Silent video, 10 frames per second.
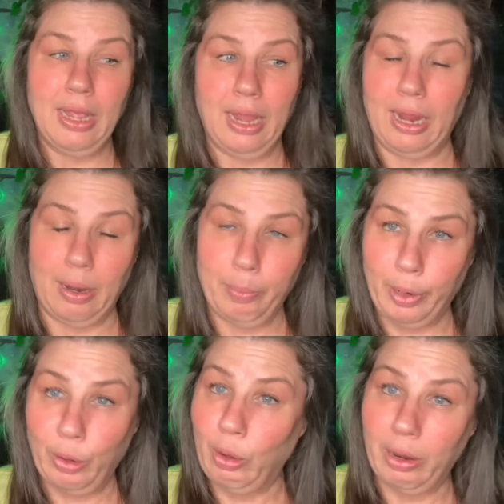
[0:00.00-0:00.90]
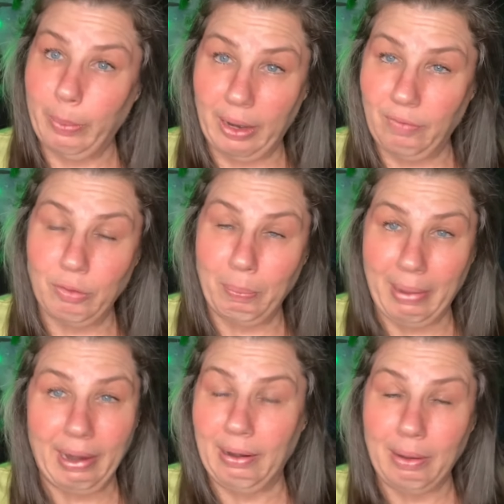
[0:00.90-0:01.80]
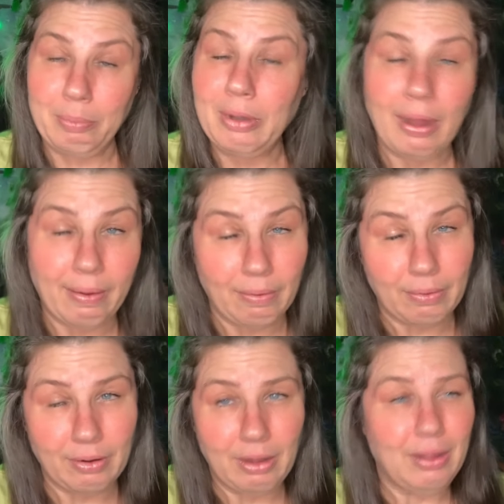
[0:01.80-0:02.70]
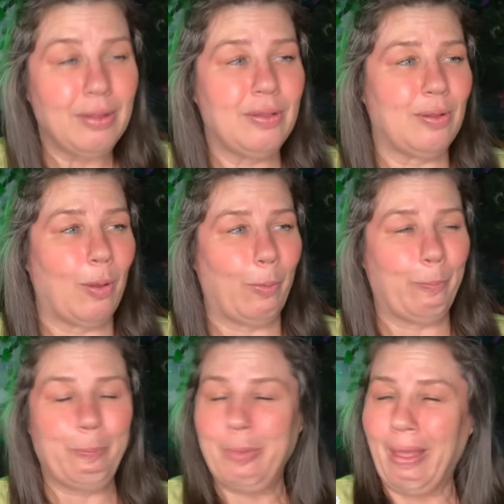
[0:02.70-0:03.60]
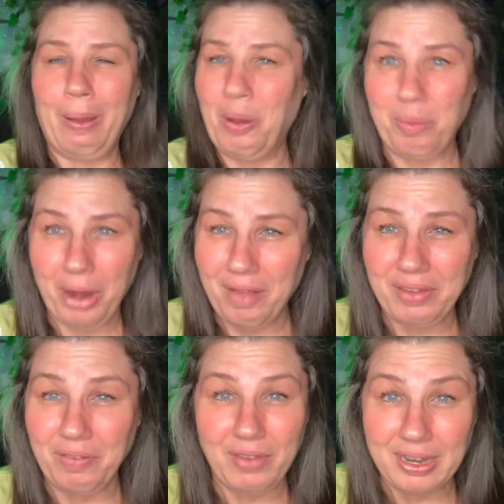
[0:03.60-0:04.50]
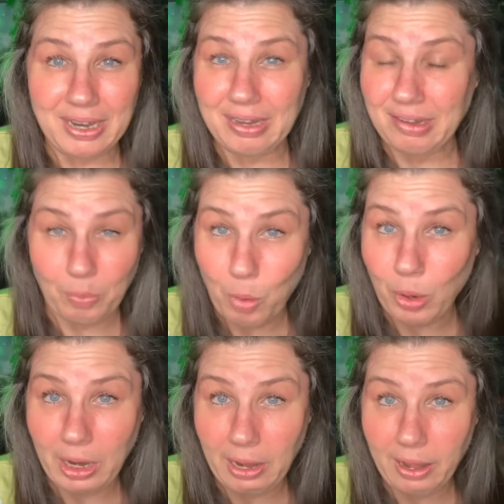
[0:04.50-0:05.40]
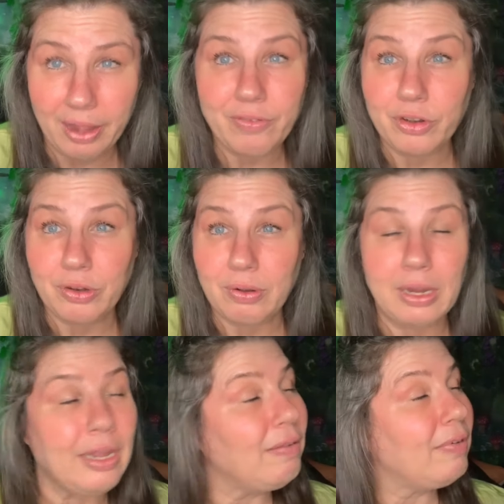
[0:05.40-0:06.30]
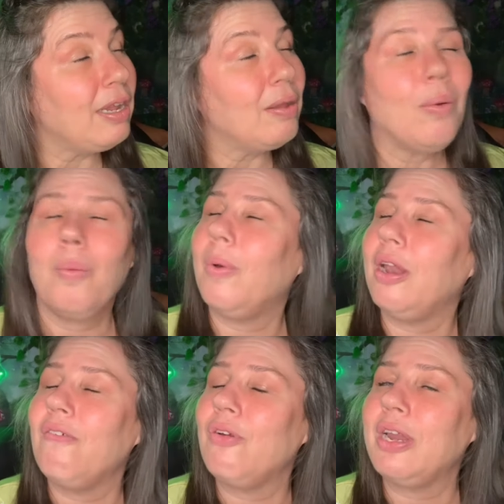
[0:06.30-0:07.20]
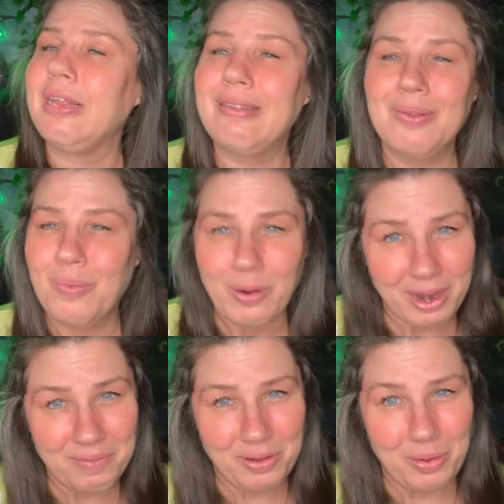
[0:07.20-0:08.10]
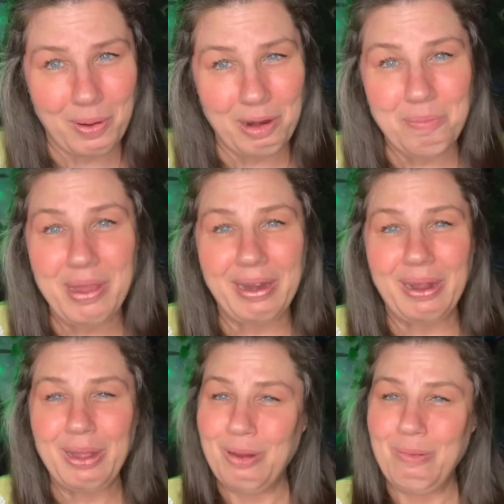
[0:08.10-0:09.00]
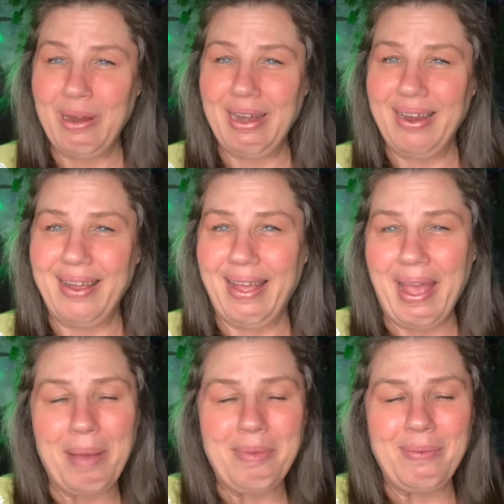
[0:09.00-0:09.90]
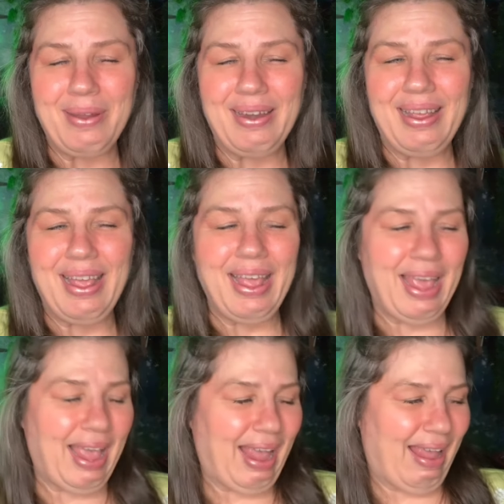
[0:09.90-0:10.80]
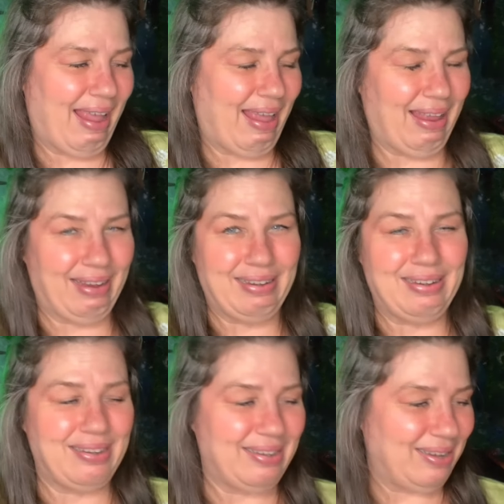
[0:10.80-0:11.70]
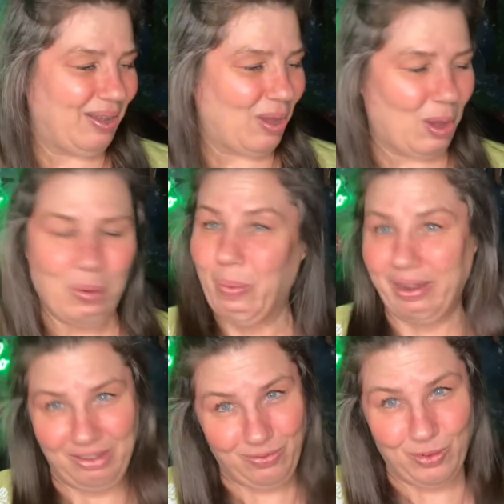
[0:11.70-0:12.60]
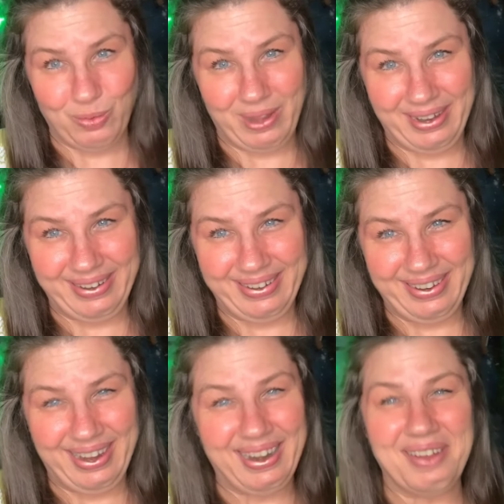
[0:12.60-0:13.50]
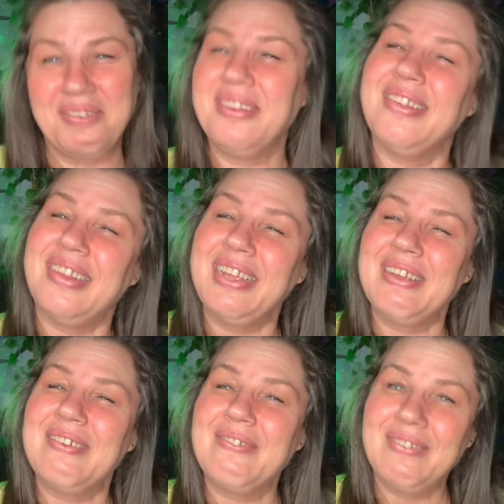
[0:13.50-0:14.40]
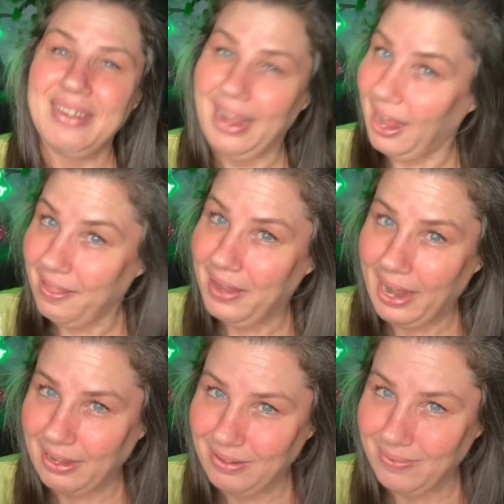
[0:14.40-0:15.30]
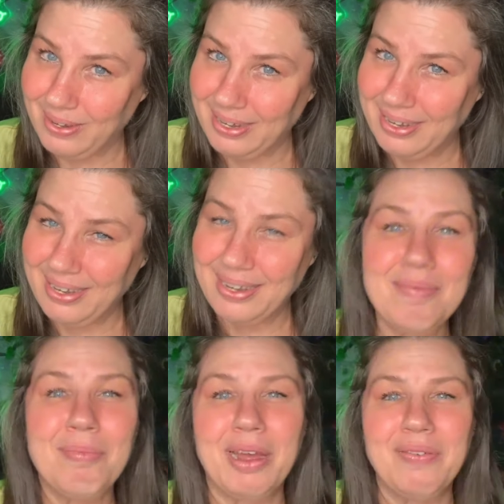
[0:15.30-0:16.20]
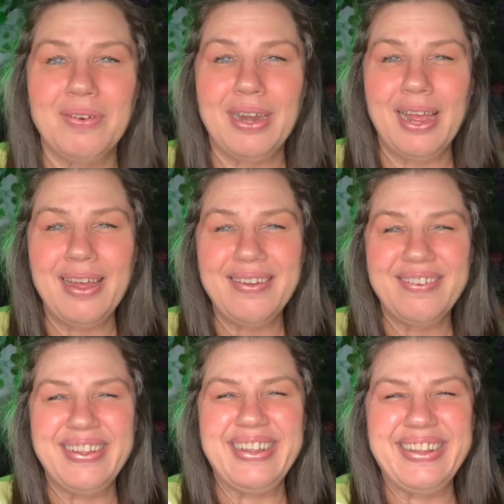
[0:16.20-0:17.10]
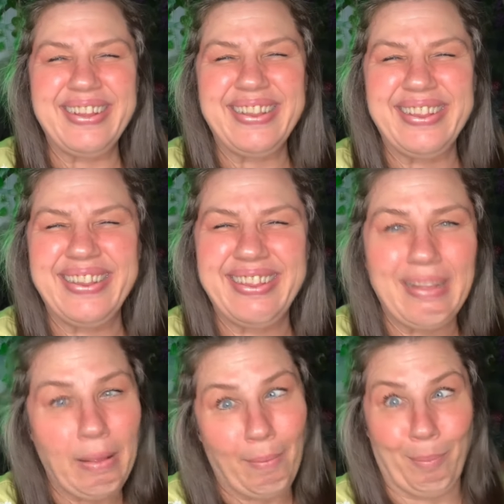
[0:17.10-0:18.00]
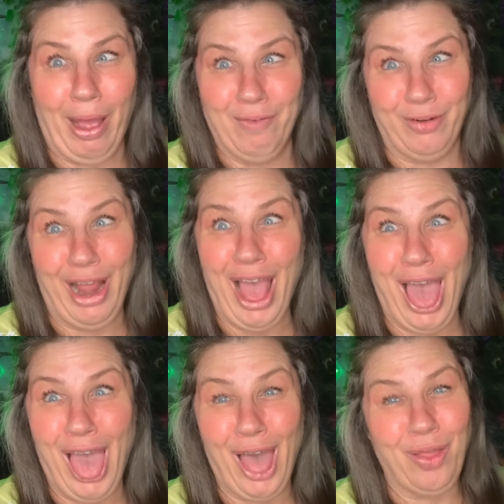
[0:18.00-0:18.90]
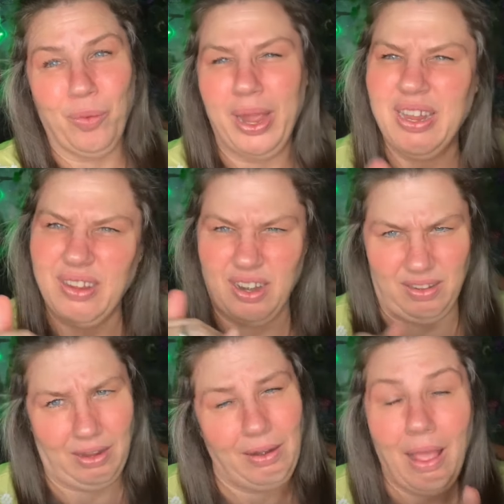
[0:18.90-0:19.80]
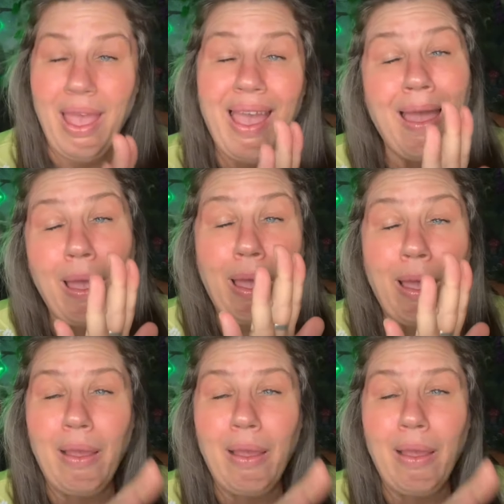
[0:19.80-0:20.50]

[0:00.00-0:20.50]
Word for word: And I'm going to go get ready for bed. I'm tired. So I hope you're having a fantastic morning, afternoon, evening, whatever it is, wherever you are. Make it a good one, a happy one, and a restful one. And I will see you in the next one. Bye for now. Bye for now. The way I said it, like, yeah.